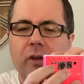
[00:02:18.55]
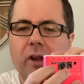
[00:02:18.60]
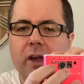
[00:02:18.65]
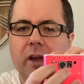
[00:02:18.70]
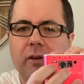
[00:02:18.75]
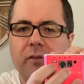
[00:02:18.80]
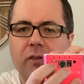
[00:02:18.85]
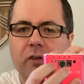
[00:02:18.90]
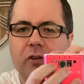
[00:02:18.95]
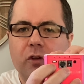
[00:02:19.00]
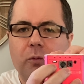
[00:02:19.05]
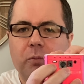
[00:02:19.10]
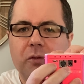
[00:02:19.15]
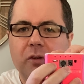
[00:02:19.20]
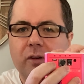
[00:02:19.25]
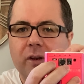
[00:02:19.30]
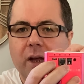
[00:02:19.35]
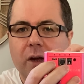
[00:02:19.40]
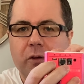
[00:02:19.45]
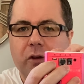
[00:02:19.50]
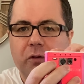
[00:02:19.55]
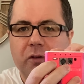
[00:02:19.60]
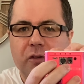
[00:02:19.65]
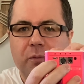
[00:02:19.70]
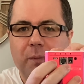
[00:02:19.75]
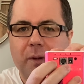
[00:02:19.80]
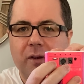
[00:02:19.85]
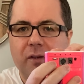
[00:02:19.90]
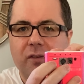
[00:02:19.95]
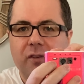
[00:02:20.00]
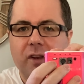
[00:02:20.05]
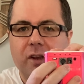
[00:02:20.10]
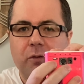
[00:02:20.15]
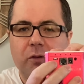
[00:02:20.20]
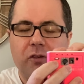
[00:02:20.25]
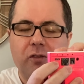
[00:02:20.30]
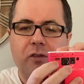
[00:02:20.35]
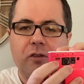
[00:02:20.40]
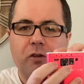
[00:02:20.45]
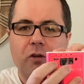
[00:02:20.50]
They've adopted now USB-C,
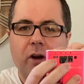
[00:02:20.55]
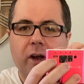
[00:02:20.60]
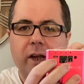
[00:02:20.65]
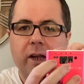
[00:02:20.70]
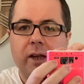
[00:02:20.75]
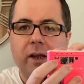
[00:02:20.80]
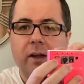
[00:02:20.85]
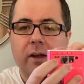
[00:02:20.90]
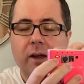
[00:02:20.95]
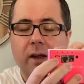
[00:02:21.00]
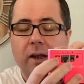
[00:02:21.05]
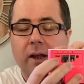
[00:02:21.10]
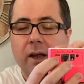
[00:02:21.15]
which is great.